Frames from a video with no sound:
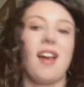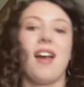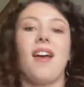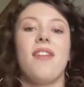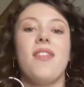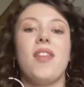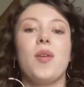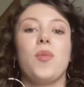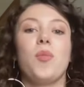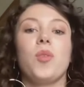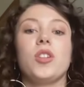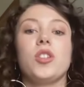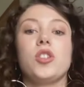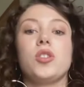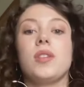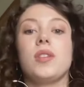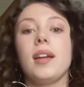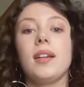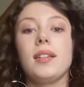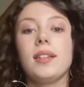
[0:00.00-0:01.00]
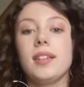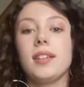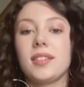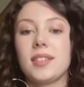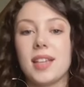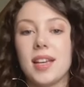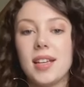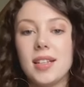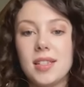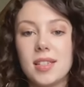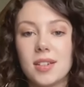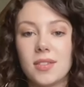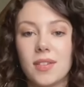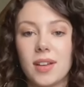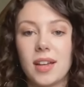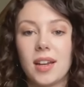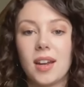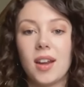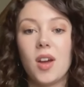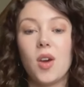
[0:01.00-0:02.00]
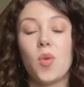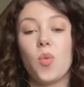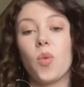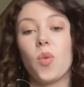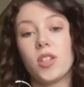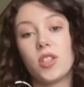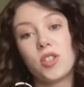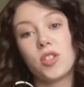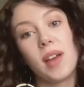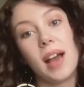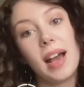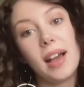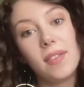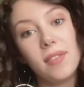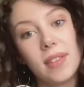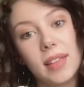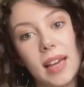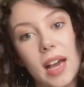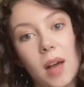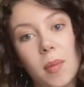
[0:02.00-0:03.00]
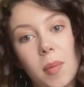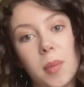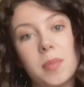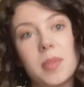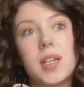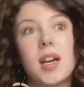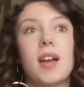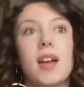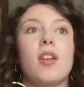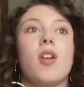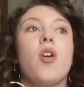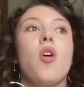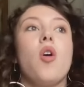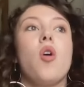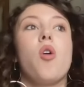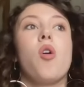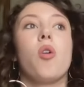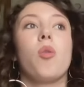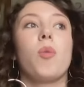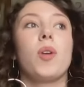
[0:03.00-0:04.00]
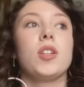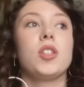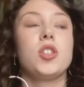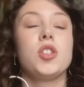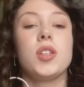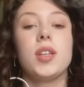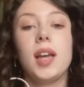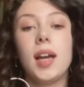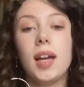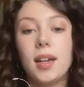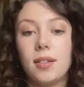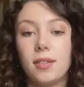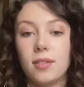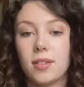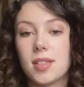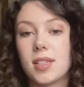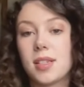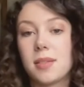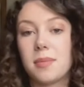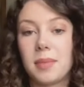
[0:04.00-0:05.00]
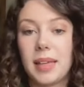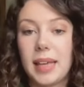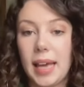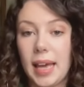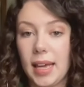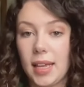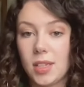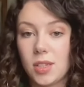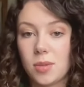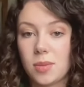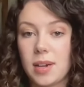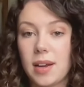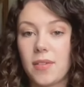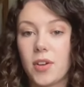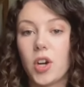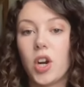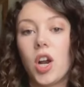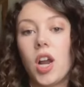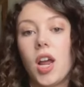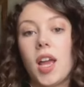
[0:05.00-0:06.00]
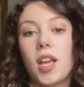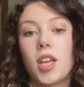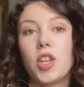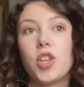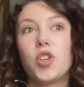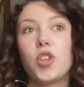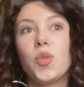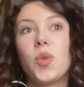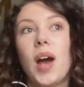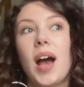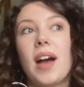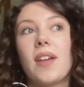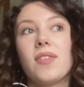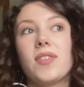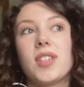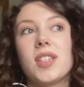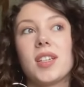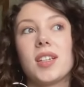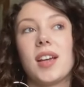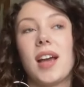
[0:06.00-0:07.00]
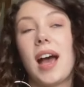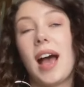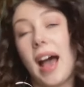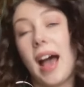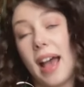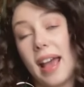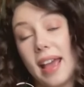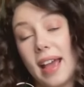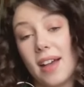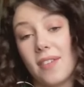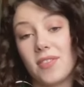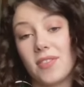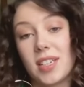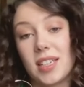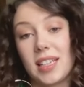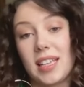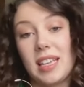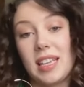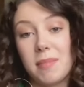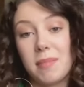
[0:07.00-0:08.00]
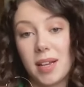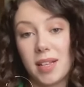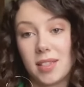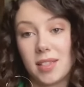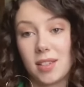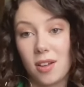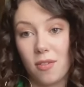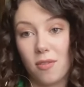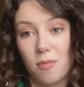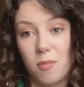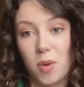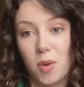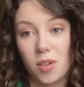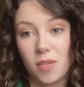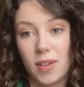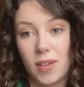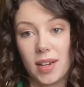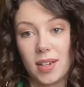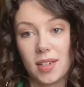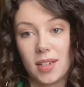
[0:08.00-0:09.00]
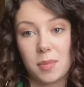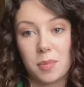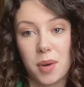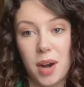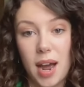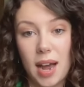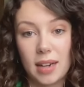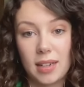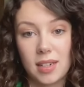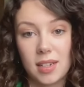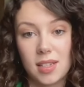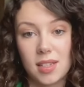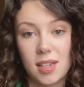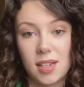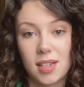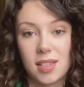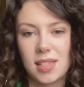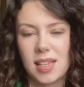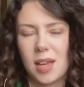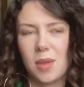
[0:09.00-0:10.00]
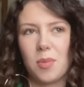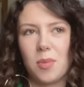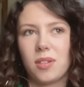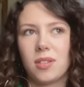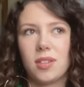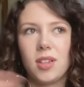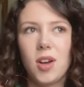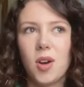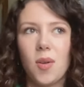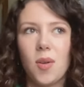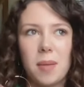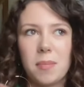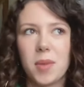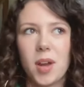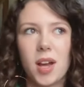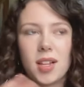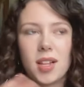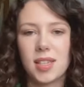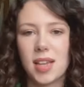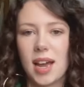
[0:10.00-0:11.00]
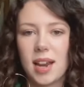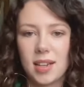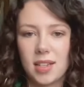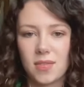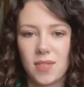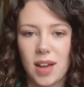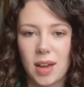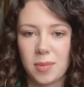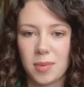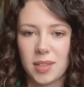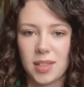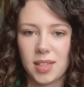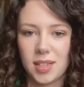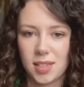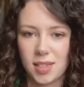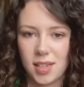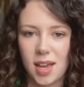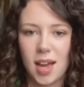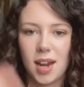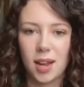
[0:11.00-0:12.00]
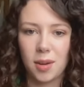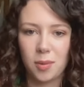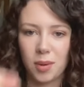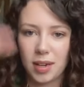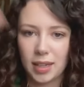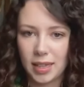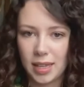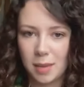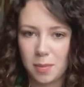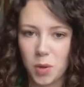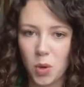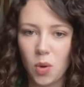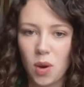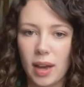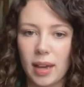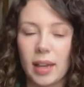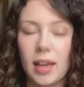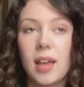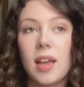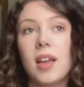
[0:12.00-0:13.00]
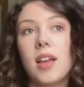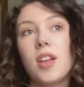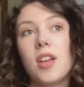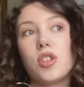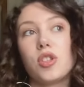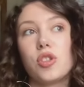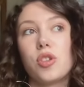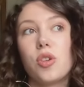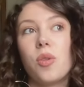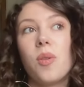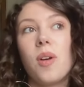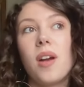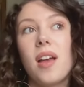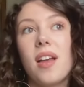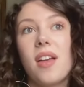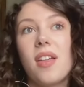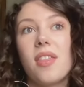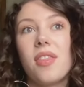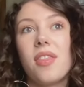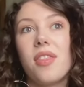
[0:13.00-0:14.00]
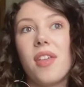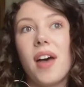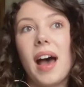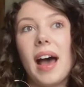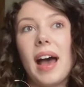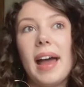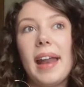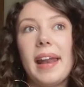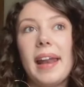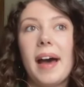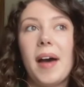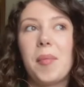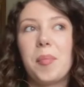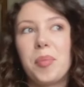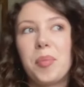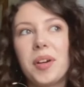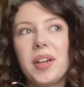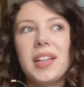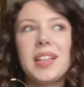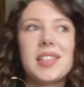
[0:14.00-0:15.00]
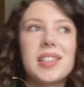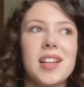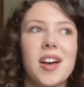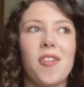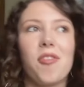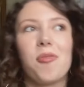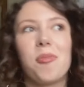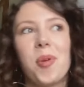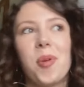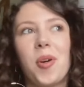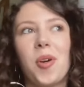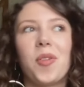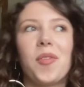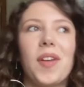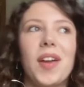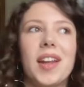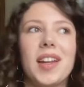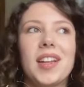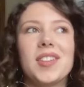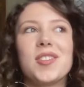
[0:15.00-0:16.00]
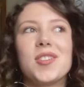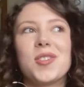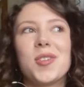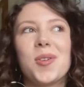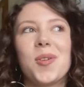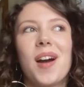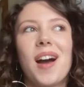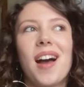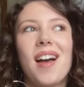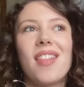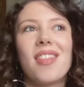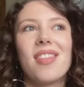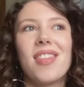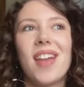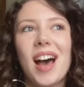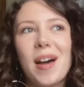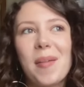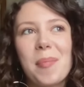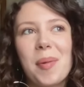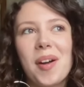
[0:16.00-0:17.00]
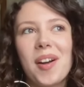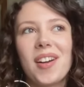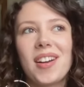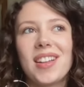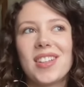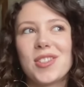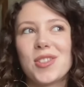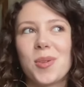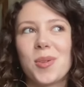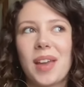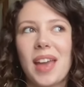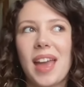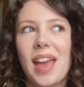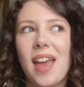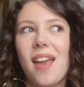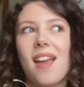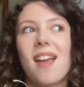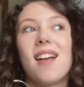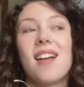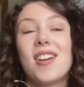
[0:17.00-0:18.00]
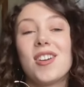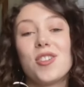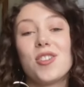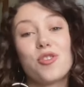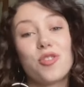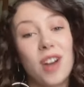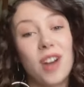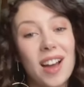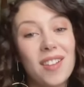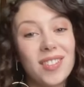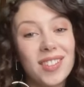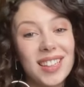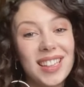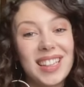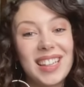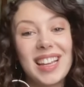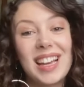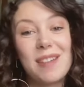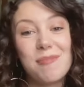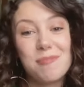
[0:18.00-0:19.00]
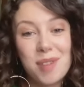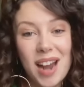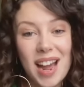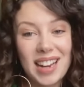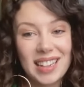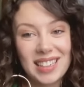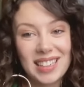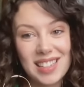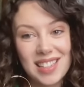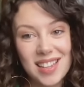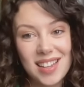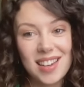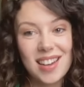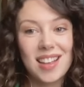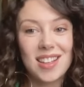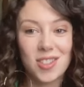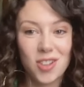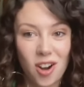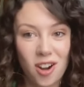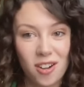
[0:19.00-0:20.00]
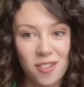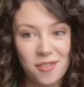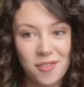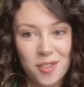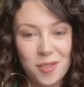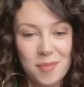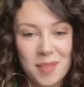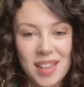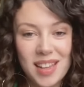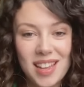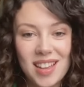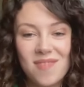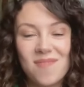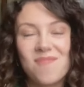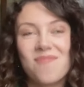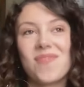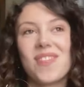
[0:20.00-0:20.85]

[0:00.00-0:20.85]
And then once you get a little taste of it, once you have the album done, or once you get some gigs or whatever, you have to, I have to keep myself motivated to practice and say, well, no, I'm not satisfied with this yet. I want to keep going. So that, I'm pretty self motivated. So that part is okay. Traveling and practicing is hard for me.